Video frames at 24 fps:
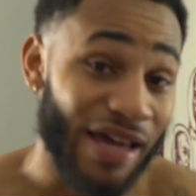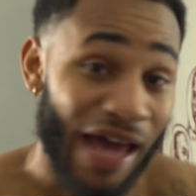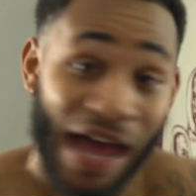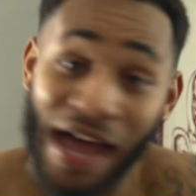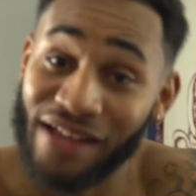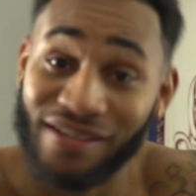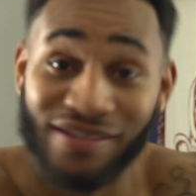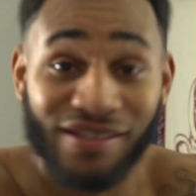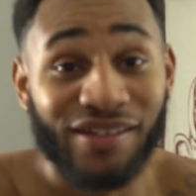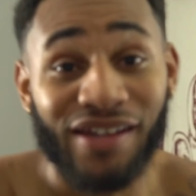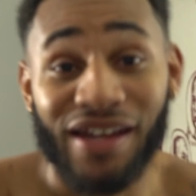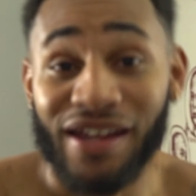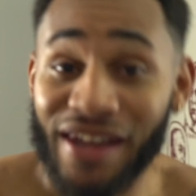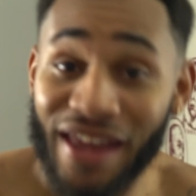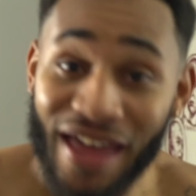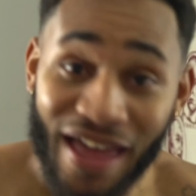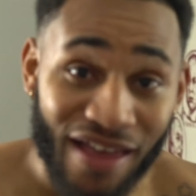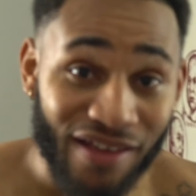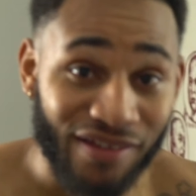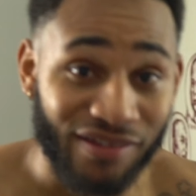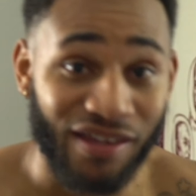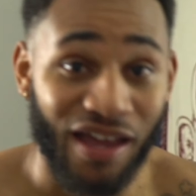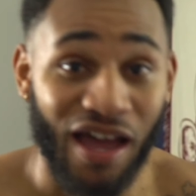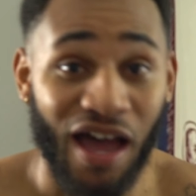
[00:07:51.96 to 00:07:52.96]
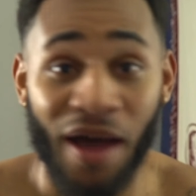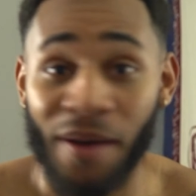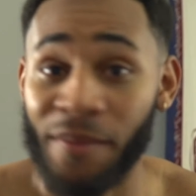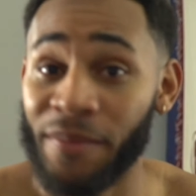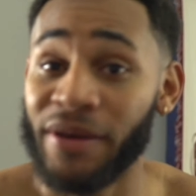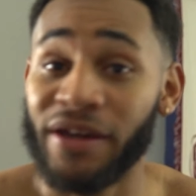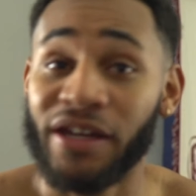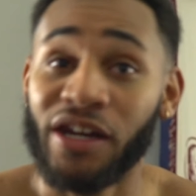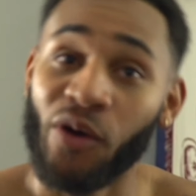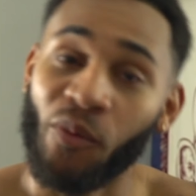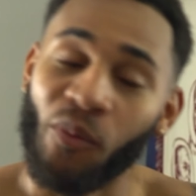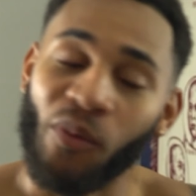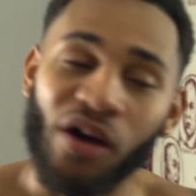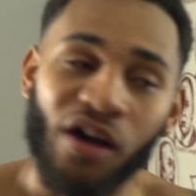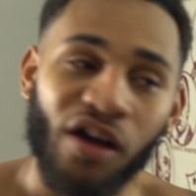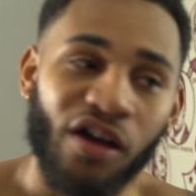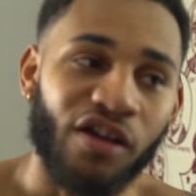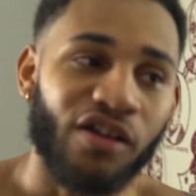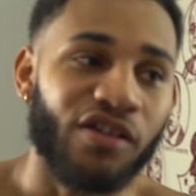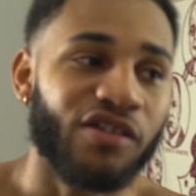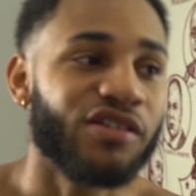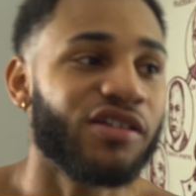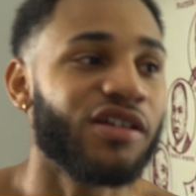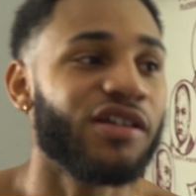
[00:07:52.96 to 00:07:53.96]
I said that last time, and it
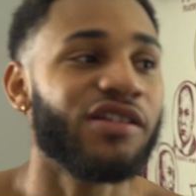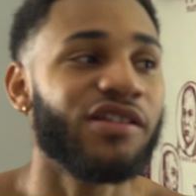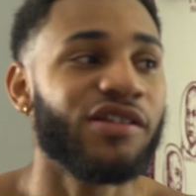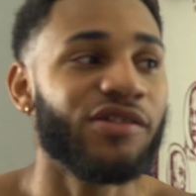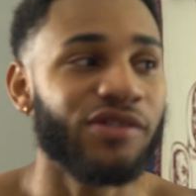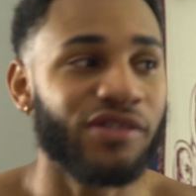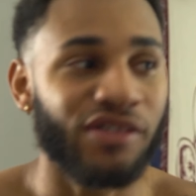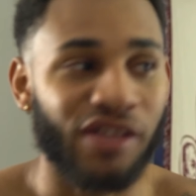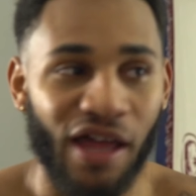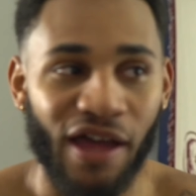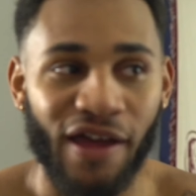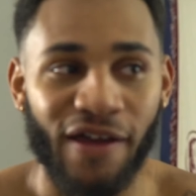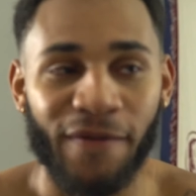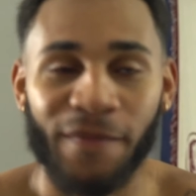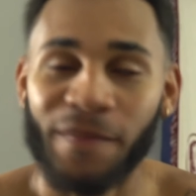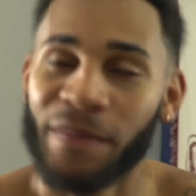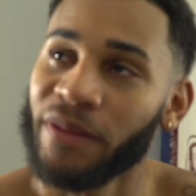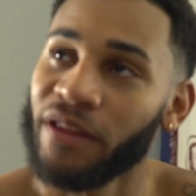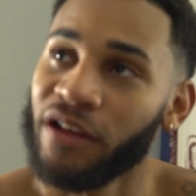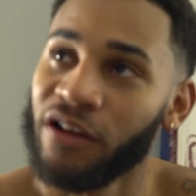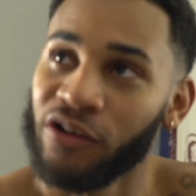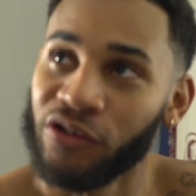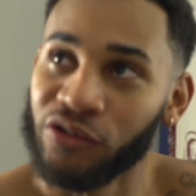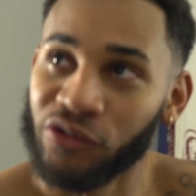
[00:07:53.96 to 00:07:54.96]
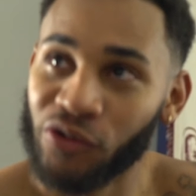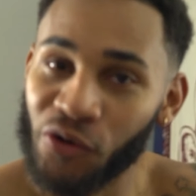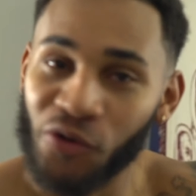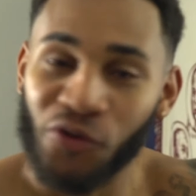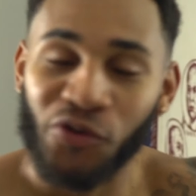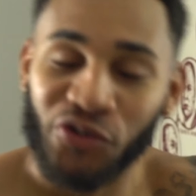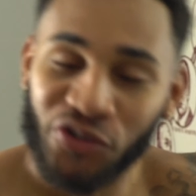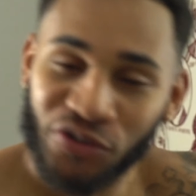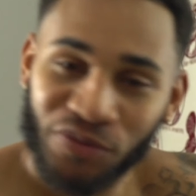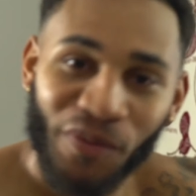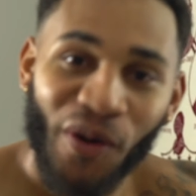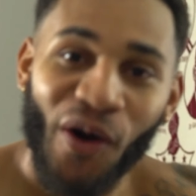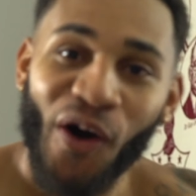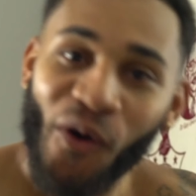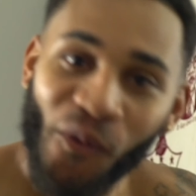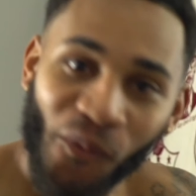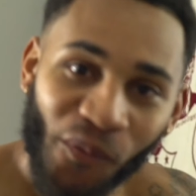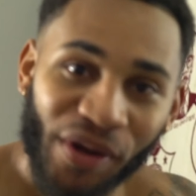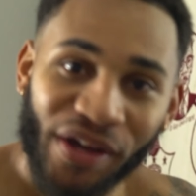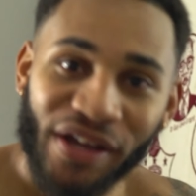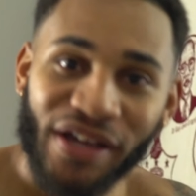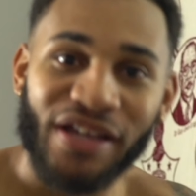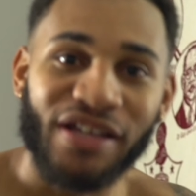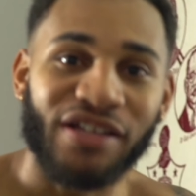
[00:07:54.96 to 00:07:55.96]
was, cause it was like those small
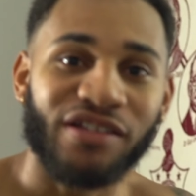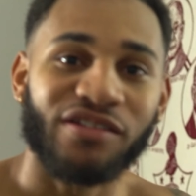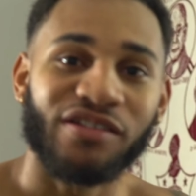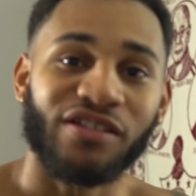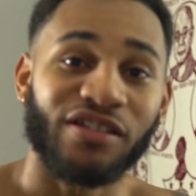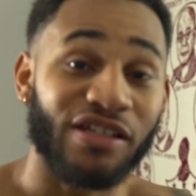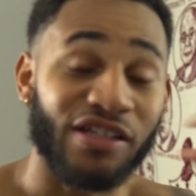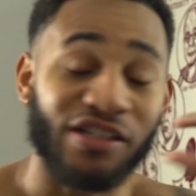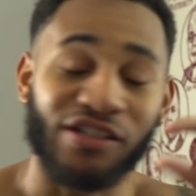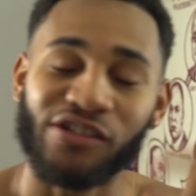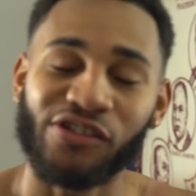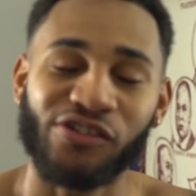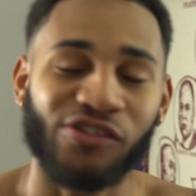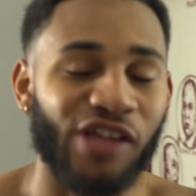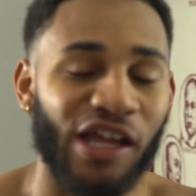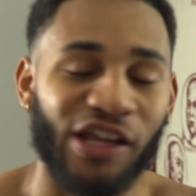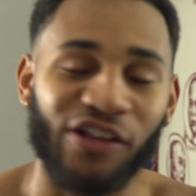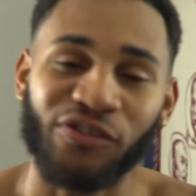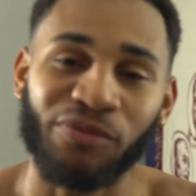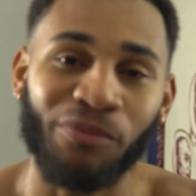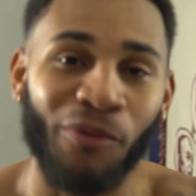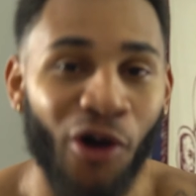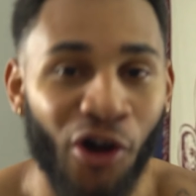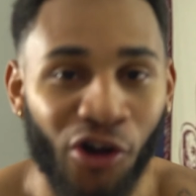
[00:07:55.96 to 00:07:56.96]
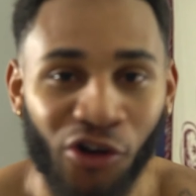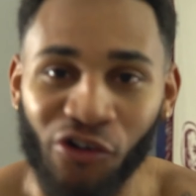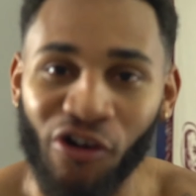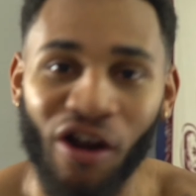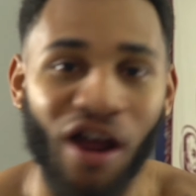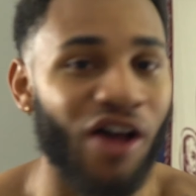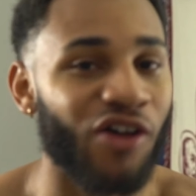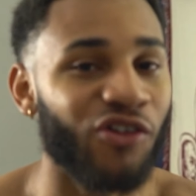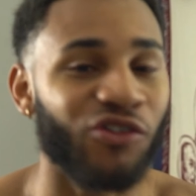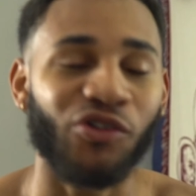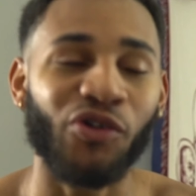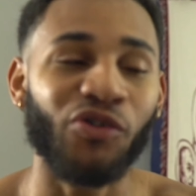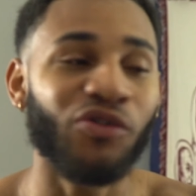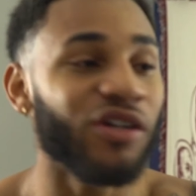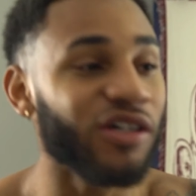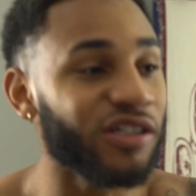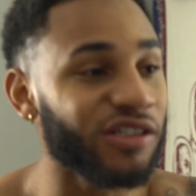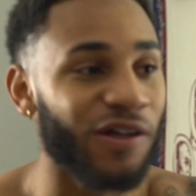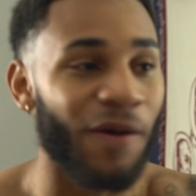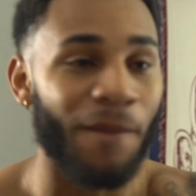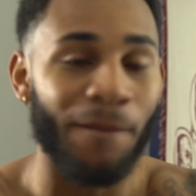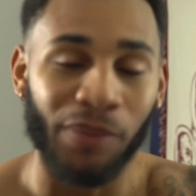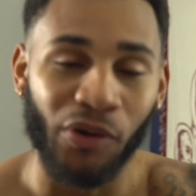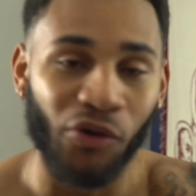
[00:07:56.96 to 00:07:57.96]
wins, it's like small grounds. Don't let
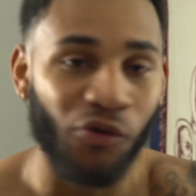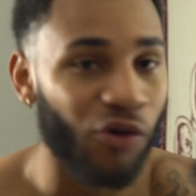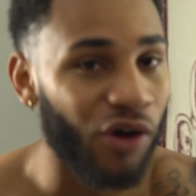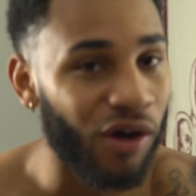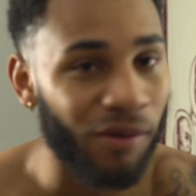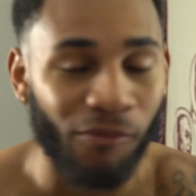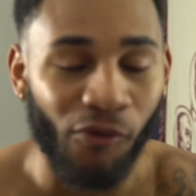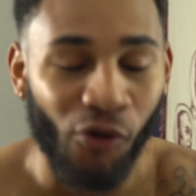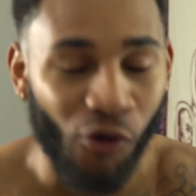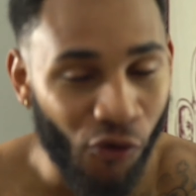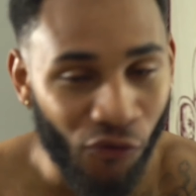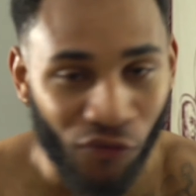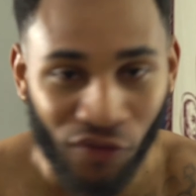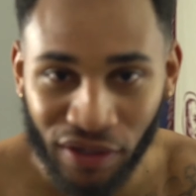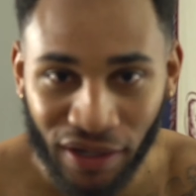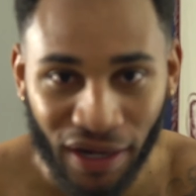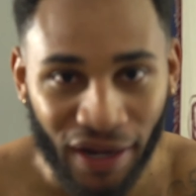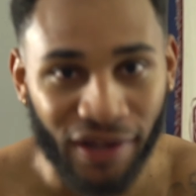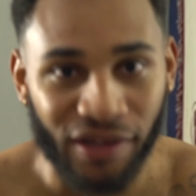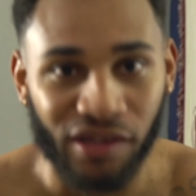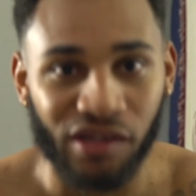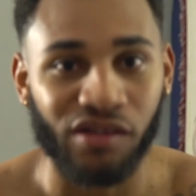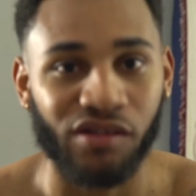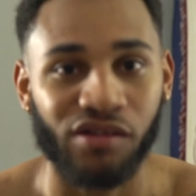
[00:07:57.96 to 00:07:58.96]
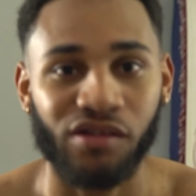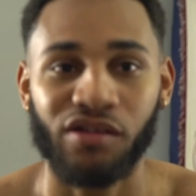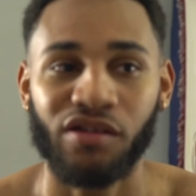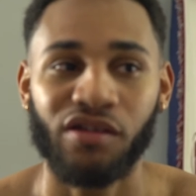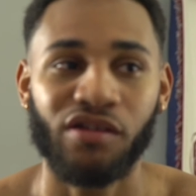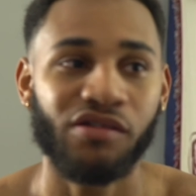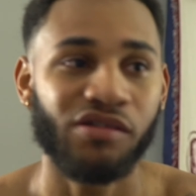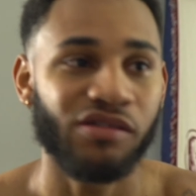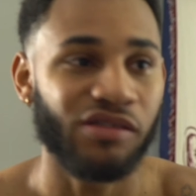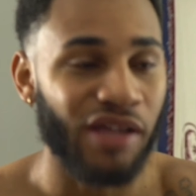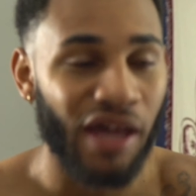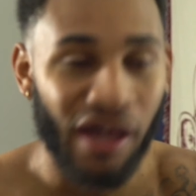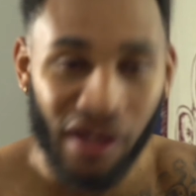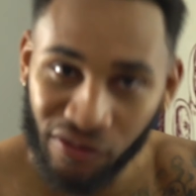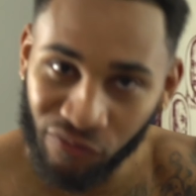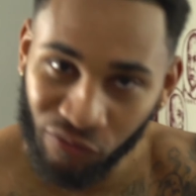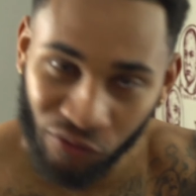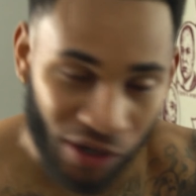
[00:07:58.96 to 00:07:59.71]
the blow up overnight. That